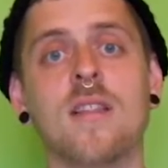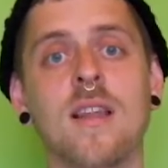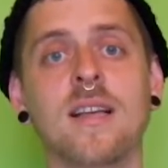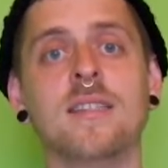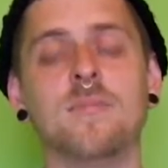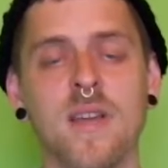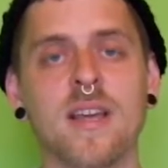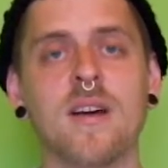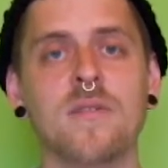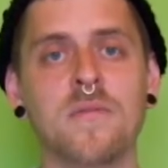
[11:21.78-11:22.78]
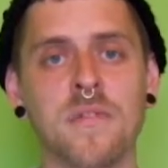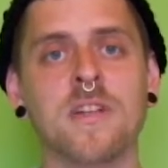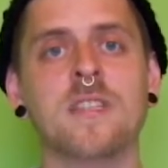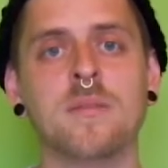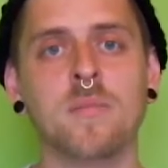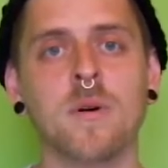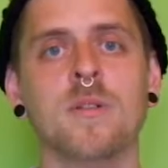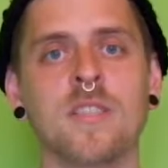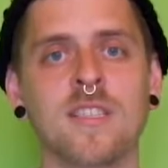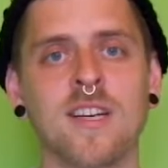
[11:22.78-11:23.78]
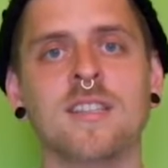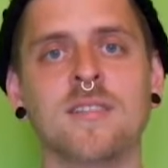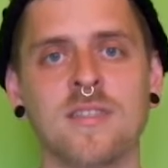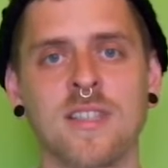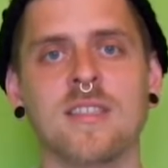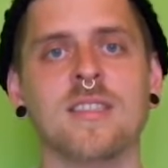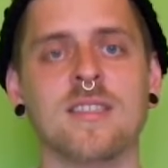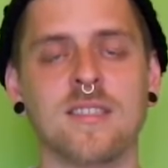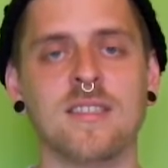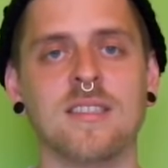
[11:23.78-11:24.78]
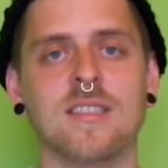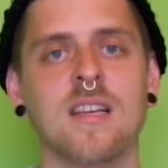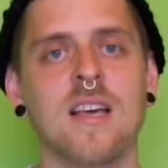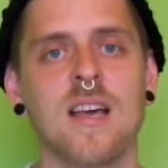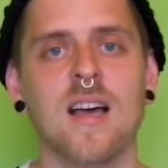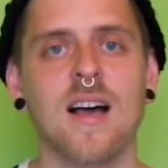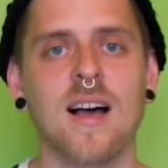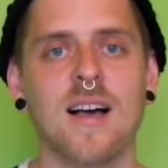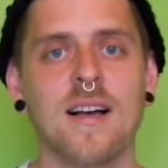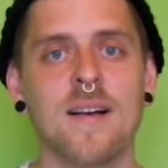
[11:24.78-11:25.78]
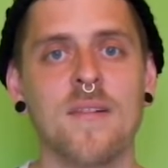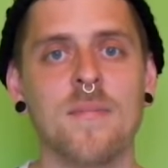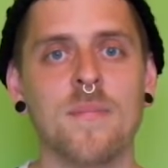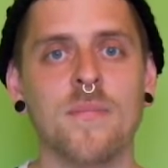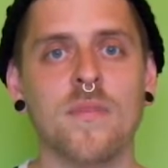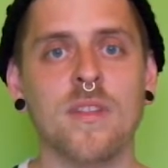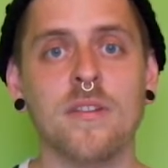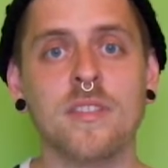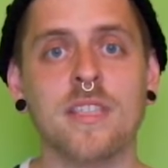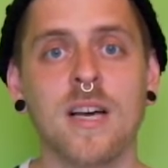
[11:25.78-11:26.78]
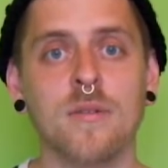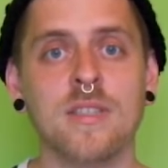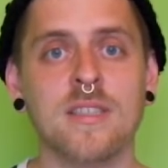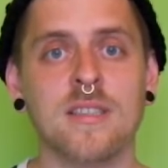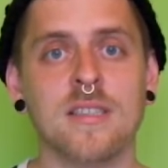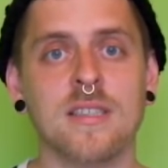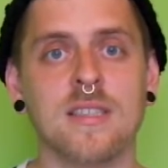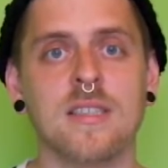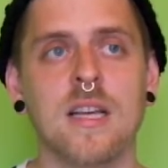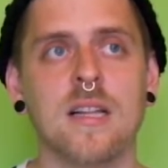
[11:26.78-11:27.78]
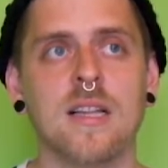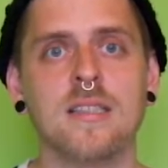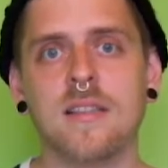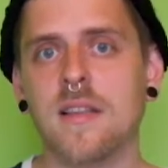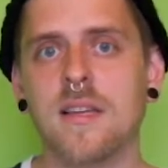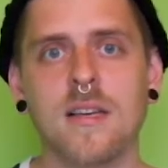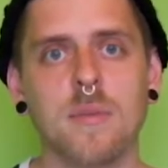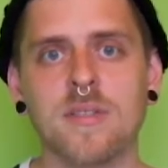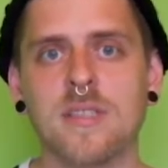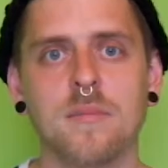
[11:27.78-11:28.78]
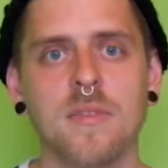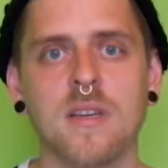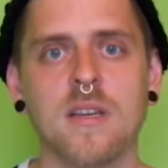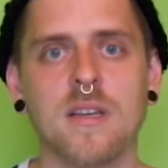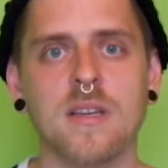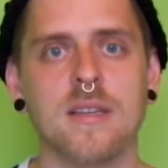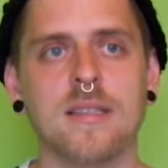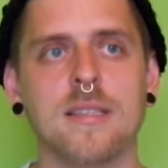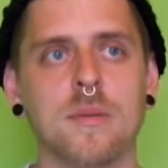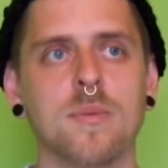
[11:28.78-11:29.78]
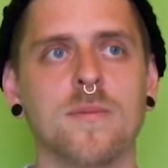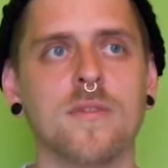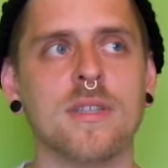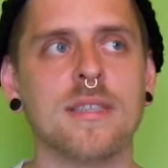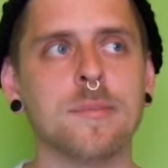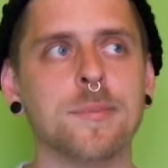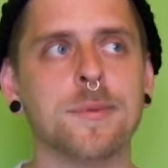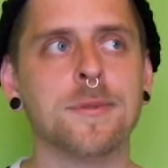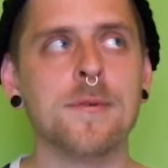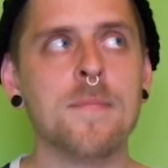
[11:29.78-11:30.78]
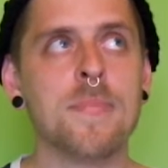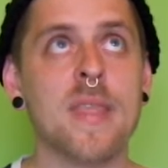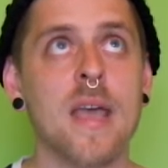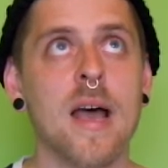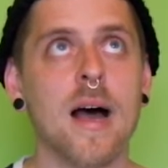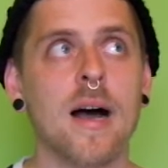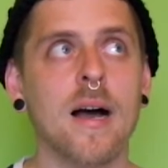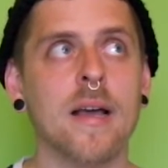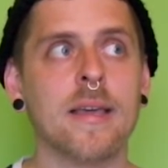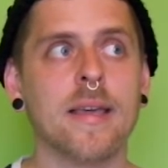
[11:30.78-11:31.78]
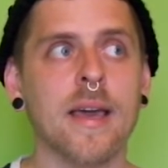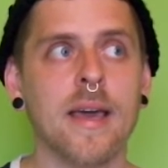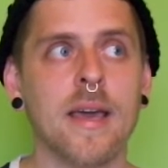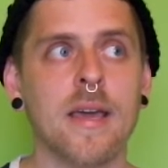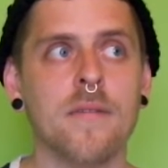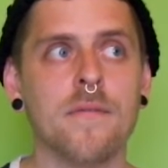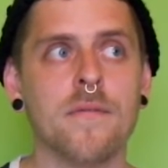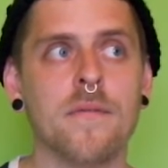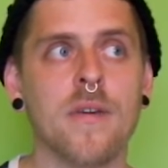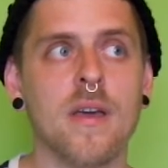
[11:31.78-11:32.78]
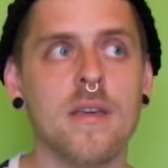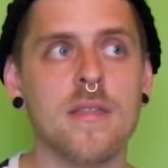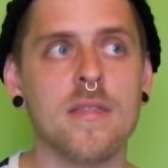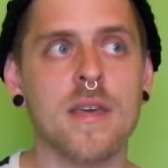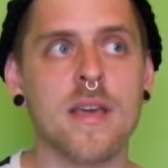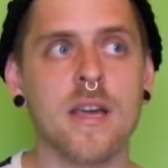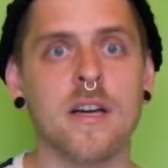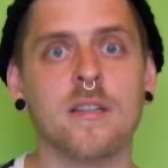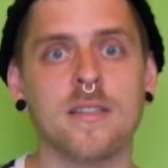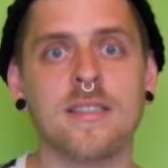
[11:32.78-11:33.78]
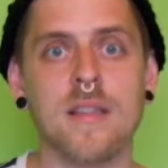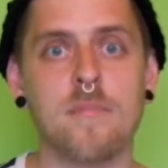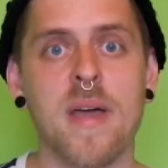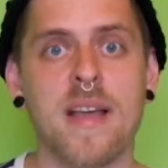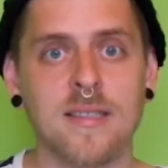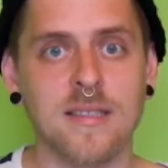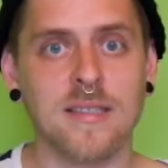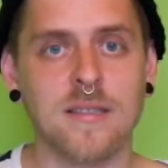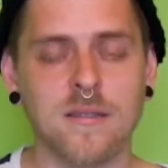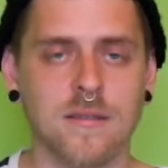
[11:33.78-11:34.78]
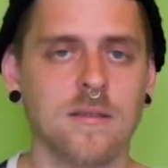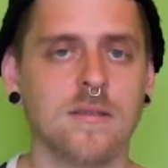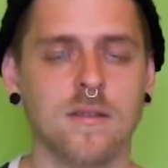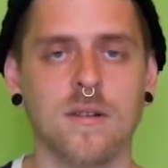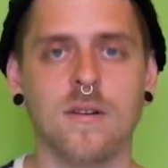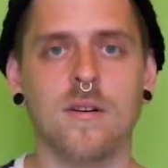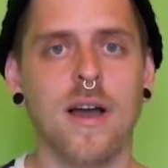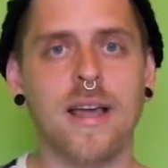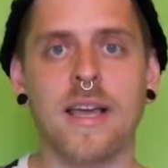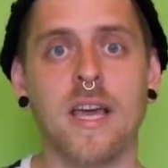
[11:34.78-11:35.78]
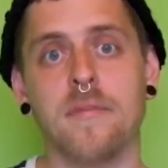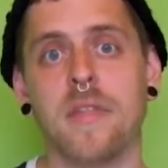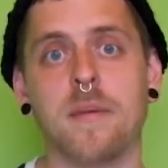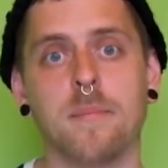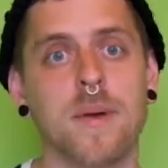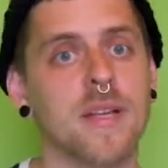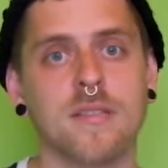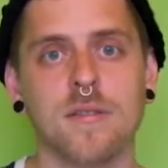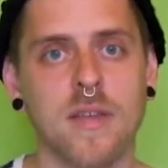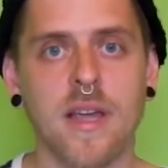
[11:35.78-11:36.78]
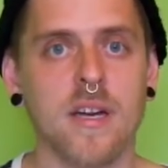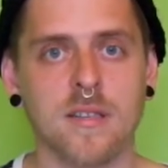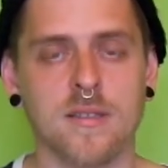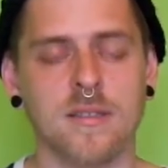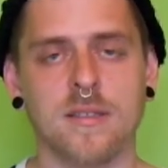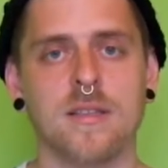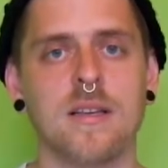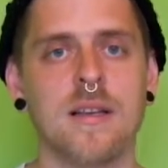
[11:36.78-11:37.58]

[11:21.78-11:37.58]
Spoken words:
let's make our first Polish dative sentence. You'll see how easy it is. Let's think about something simple. For example, I gave the girls the pens, or I gave the pens to the girls.